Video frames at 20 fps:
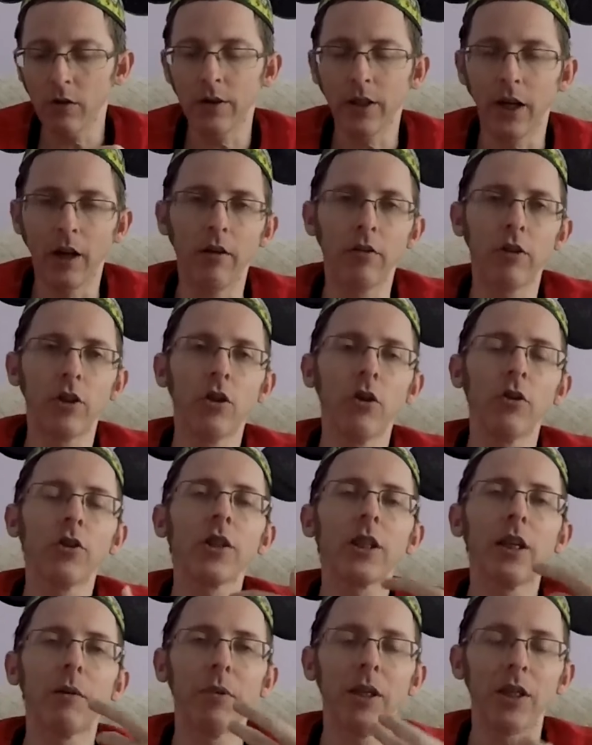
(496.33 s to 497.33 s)
No, you've got to
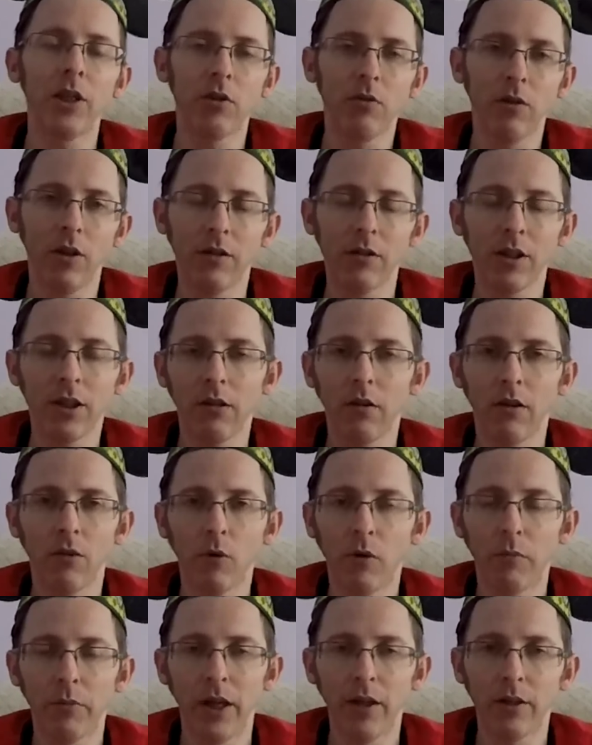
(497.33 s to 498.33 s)
step into it, so I
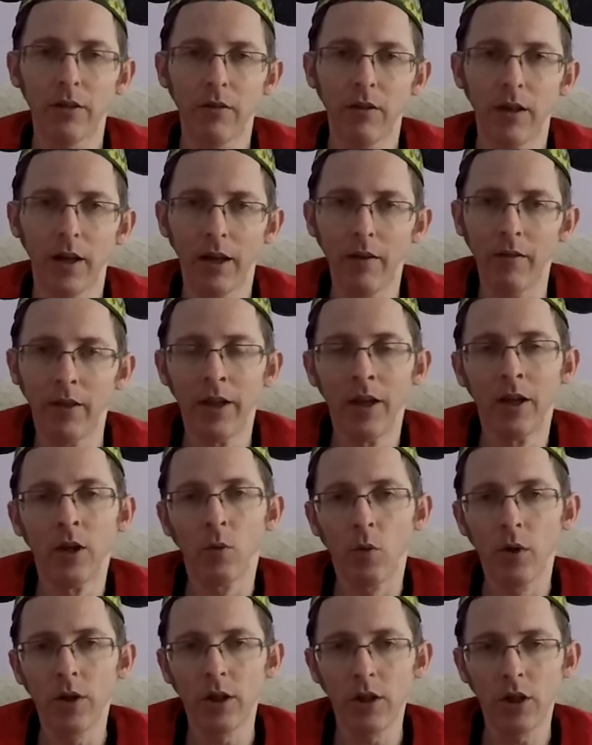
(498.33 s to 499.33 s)
won't be able to do that.
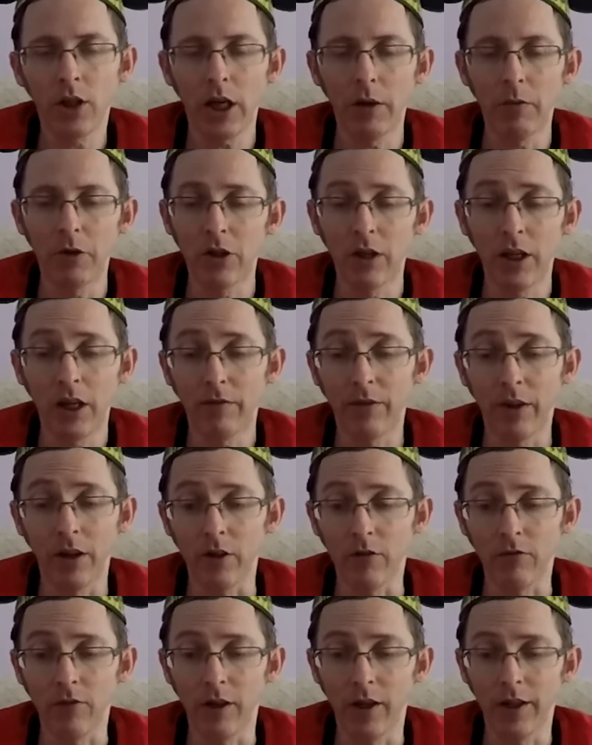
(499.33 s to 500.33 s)
Which is a shame. I used to love
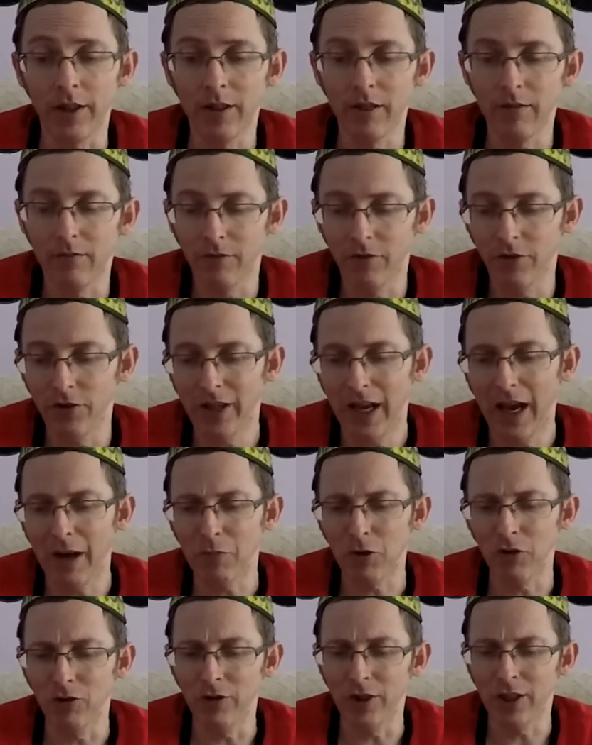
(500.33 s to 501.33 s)
those rides. You get
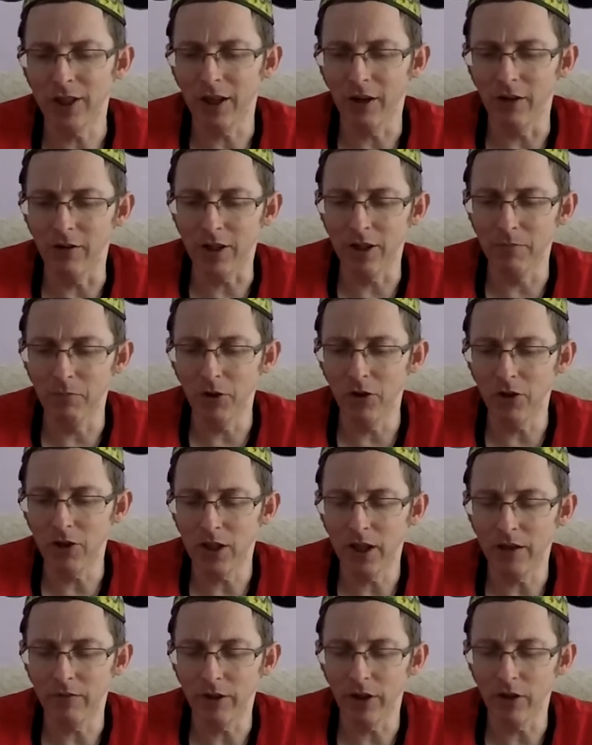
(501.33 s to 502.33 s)
absolutely soaked. I used to
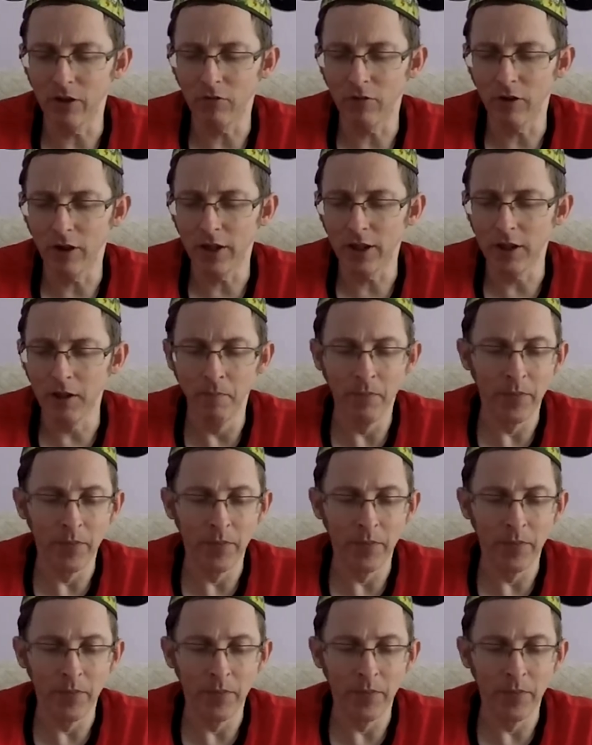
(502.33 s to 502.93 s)
love those rides.